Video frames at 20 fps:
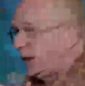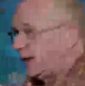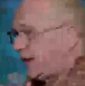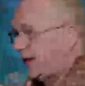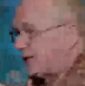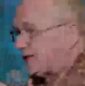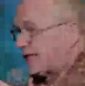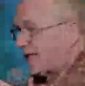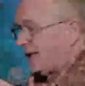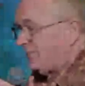
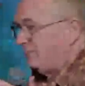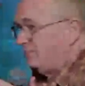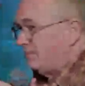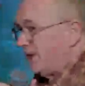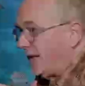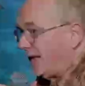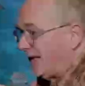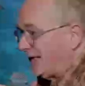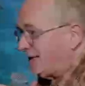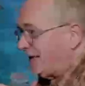is that
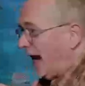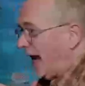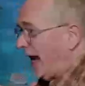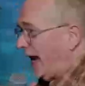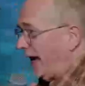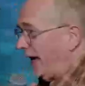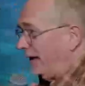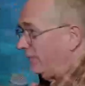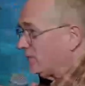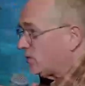many
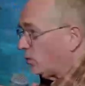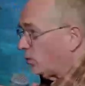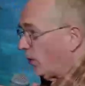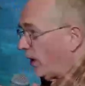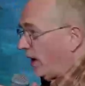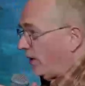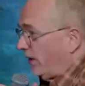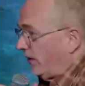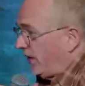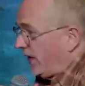times,
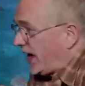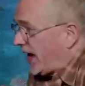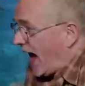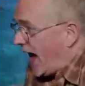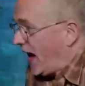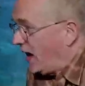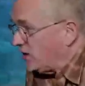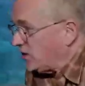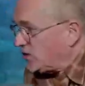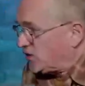rather than
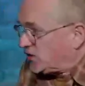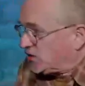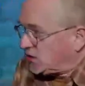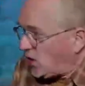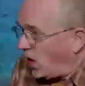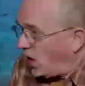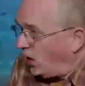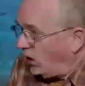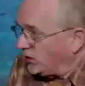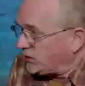our
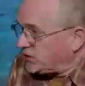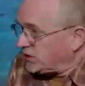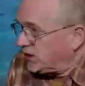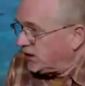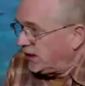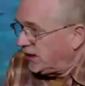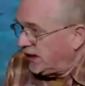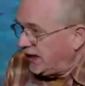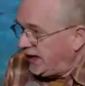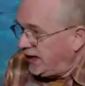salt
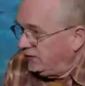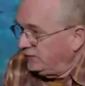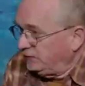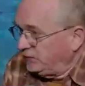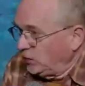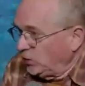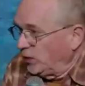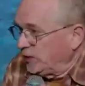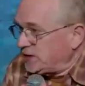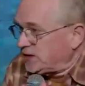
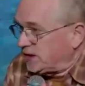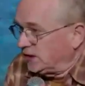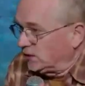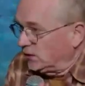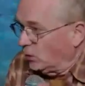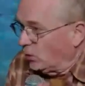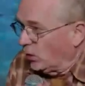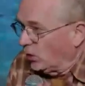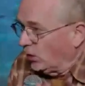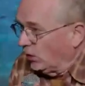influencing the
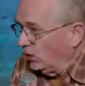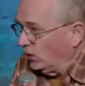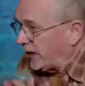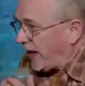world,